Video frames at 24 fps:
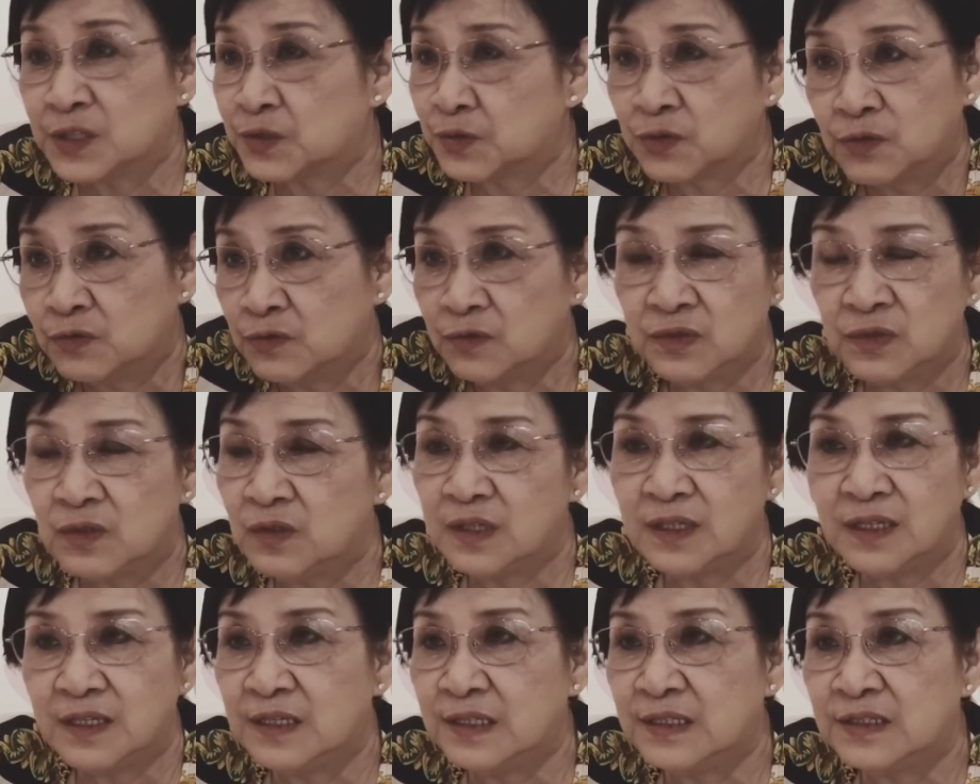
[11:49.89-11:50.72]
So
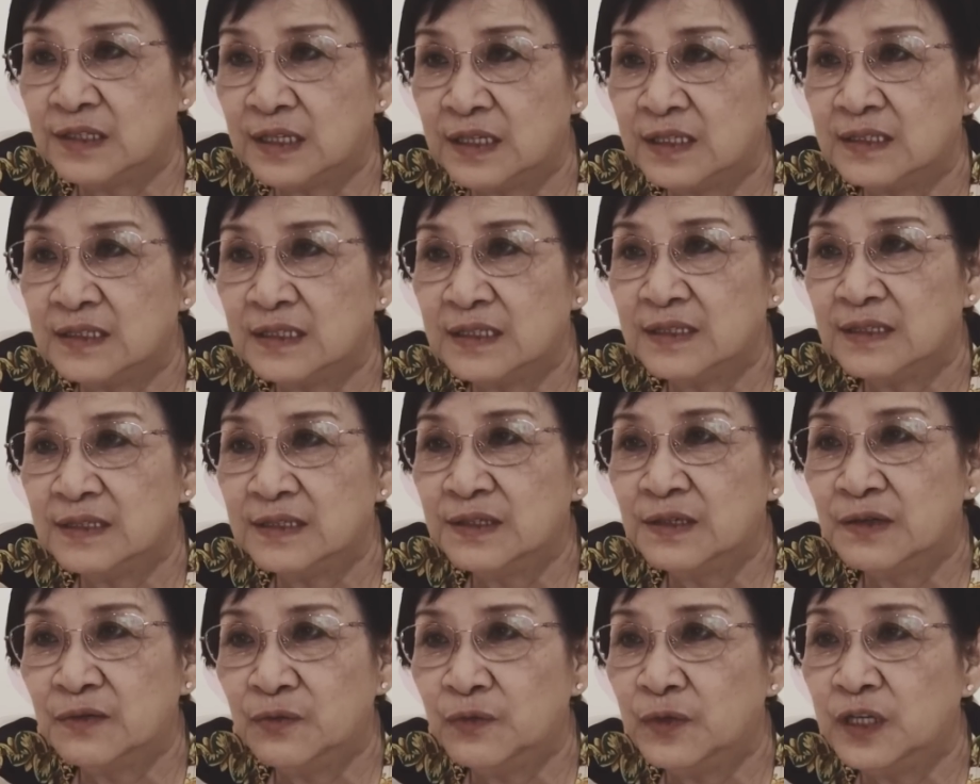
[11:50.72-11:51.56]
is, you
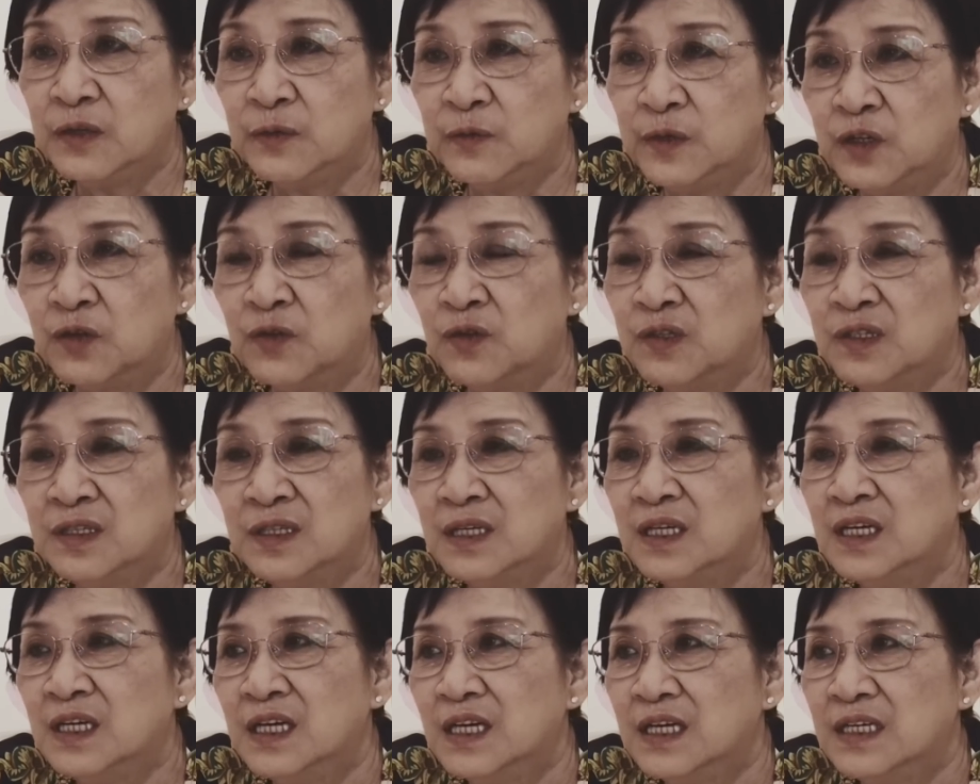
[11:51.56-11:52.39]
know, we don't
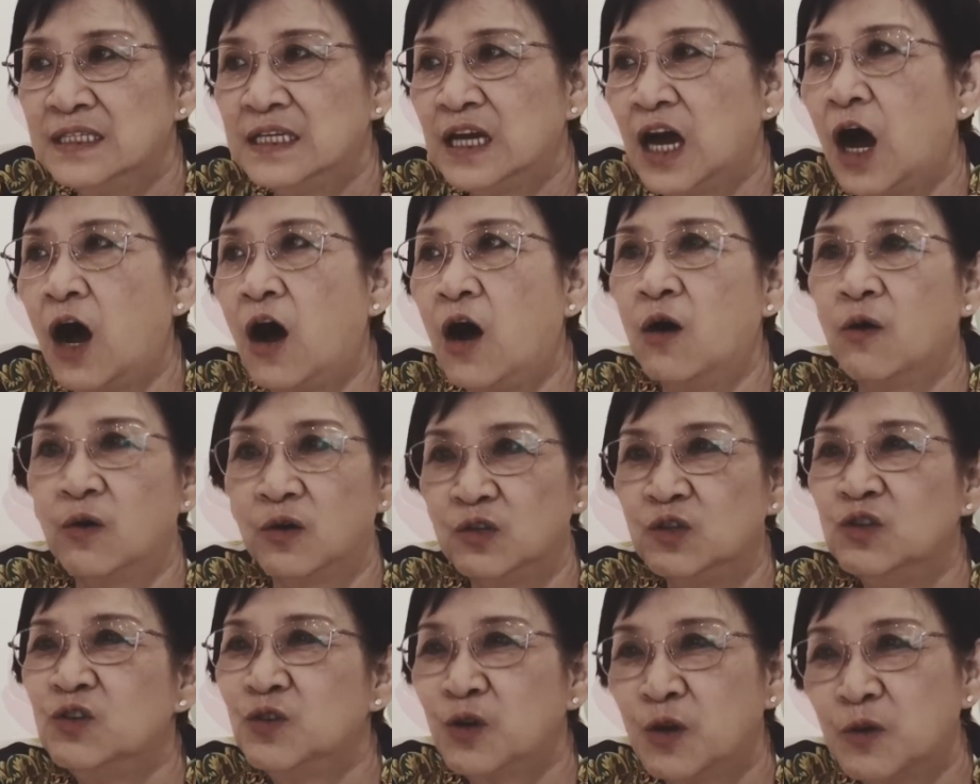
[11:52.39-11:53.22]
say, oh,
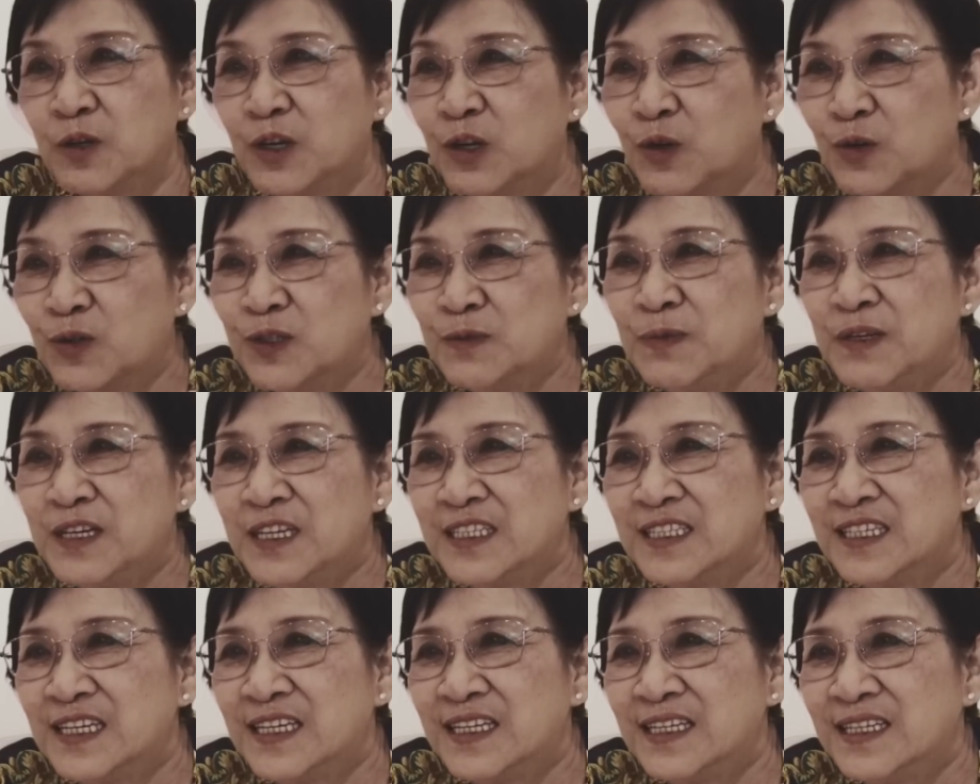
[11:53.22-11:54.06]
we don't got go speak like
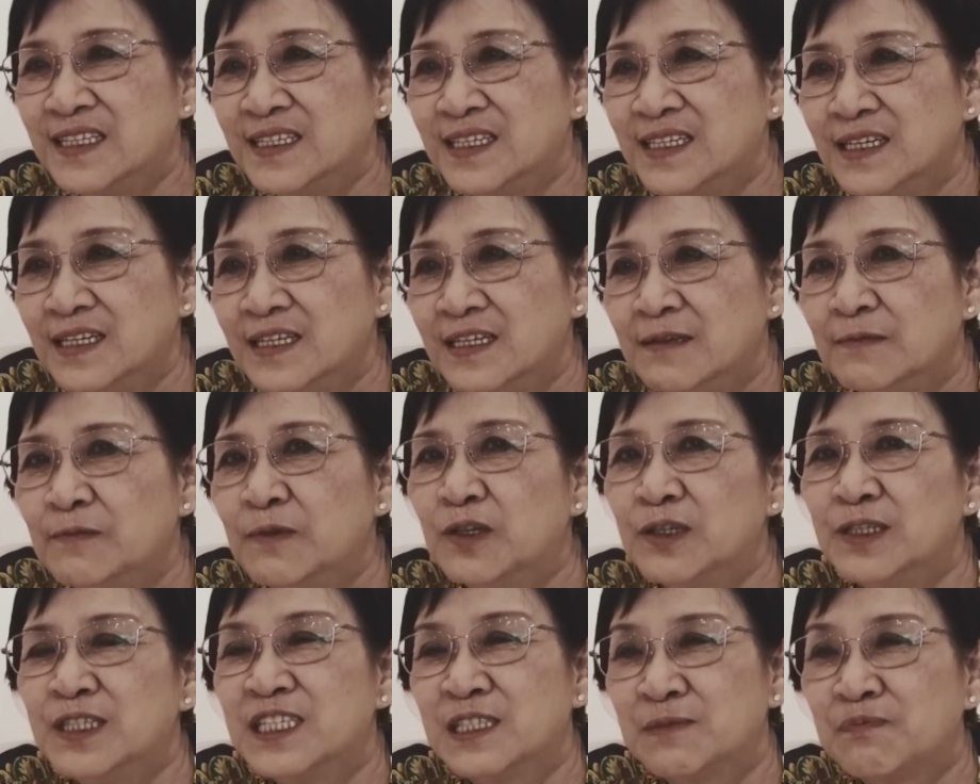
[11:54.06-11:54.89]
that,
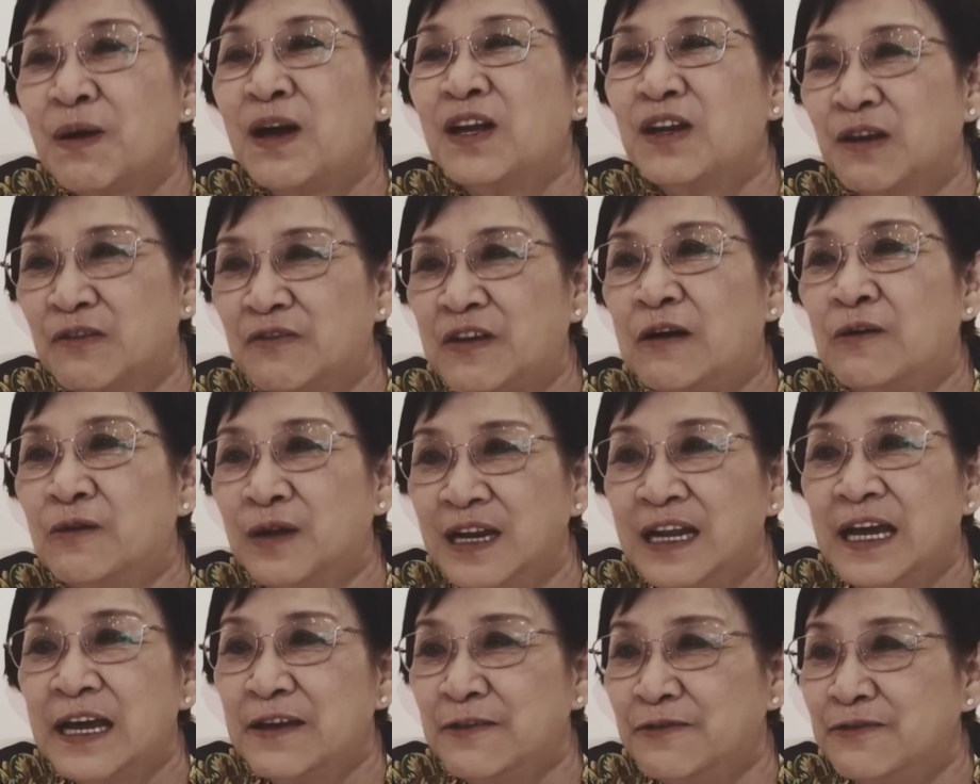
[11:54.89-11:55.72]
because it's part of our
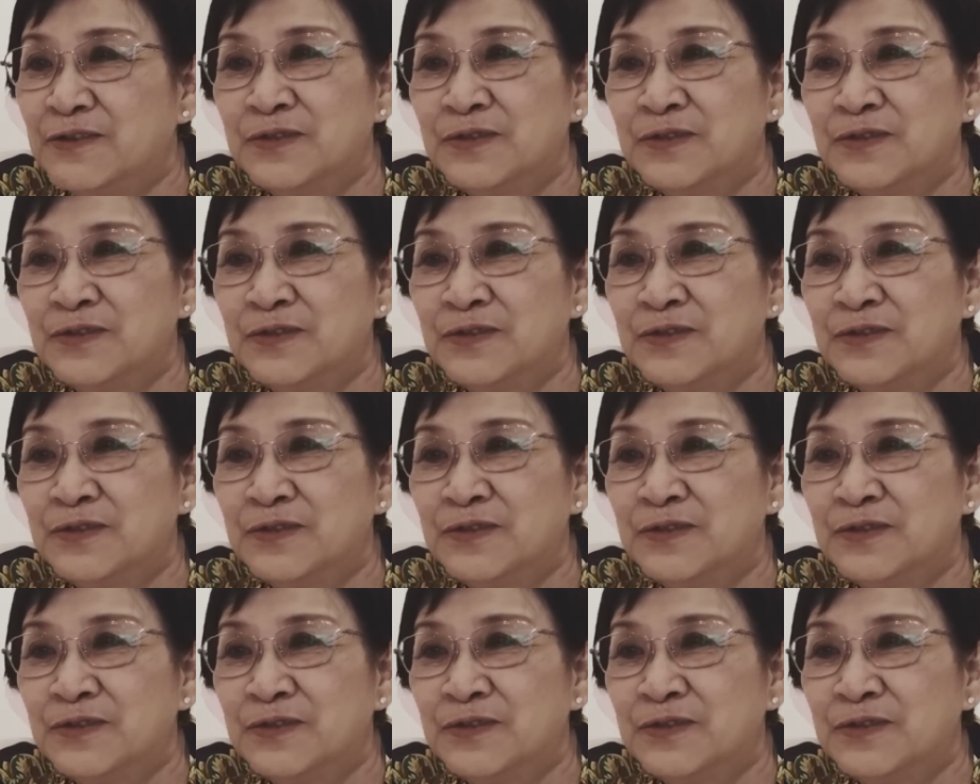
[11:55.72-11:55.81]
life.